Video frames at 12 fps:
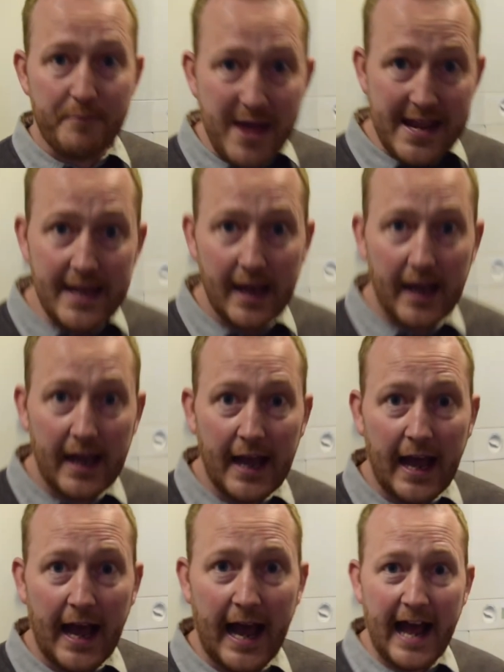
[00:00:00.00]
me,
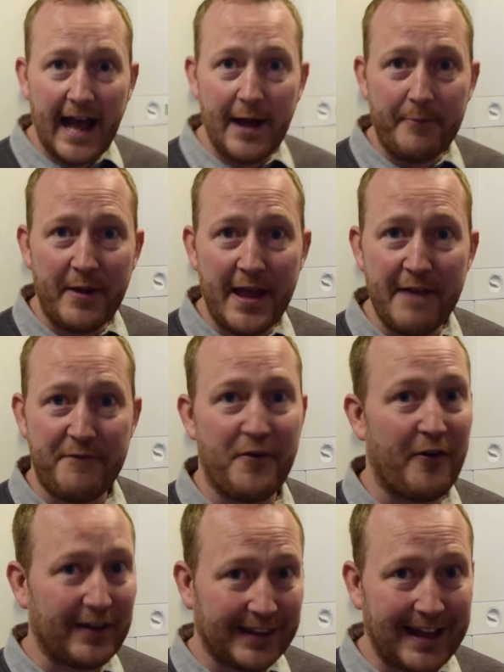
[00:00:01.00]
if
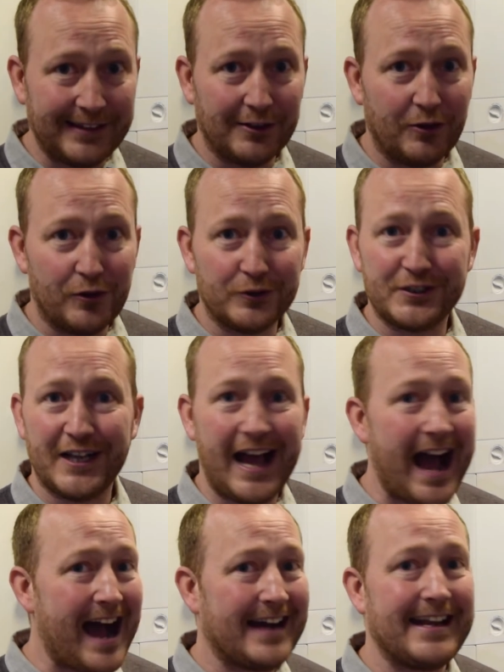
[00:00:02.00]
you're a landlord,
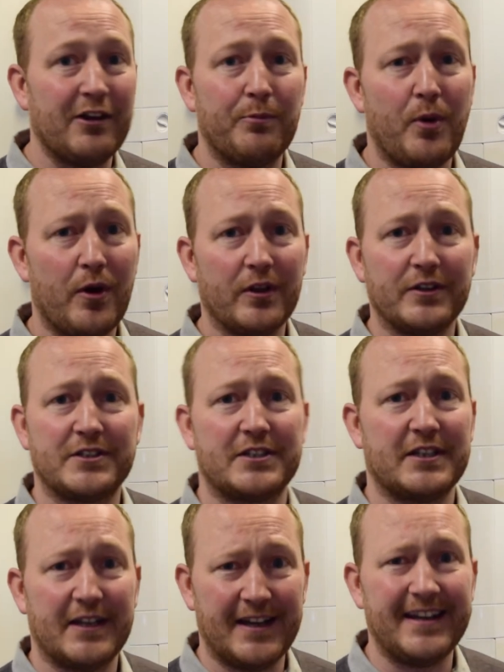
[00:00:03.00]
Ideal
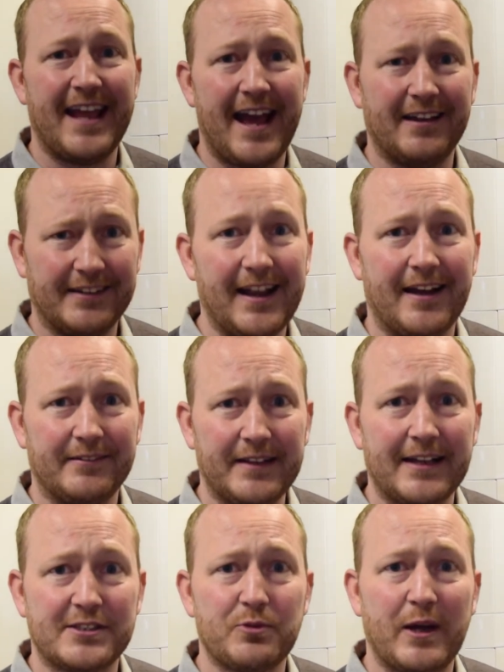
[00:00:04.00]
boilers,
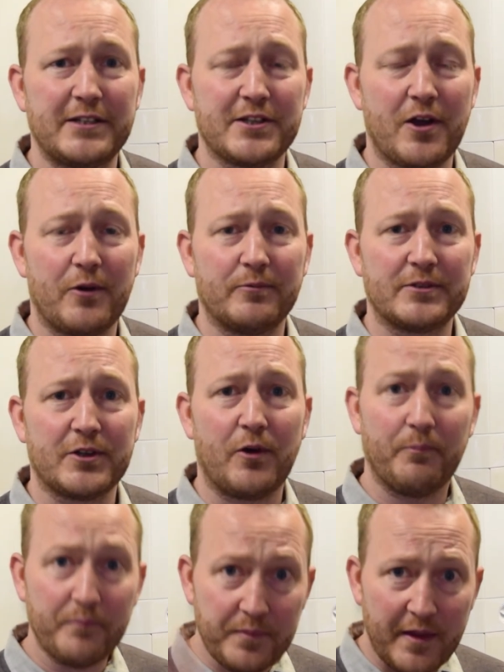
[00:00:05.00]
that's the way to go. So
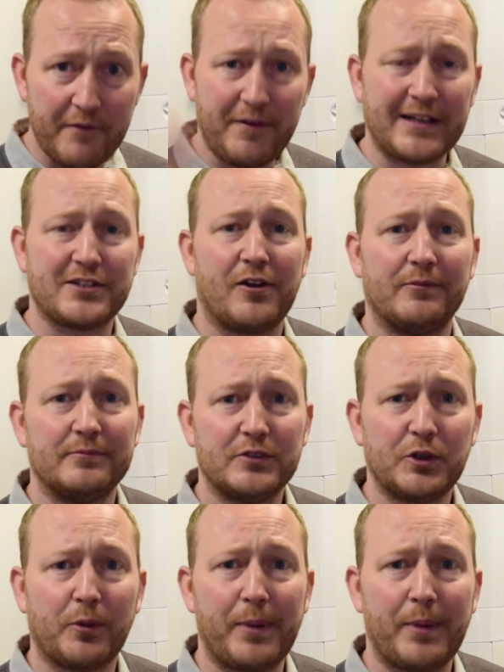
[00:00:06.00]
thanks a lot. Toodle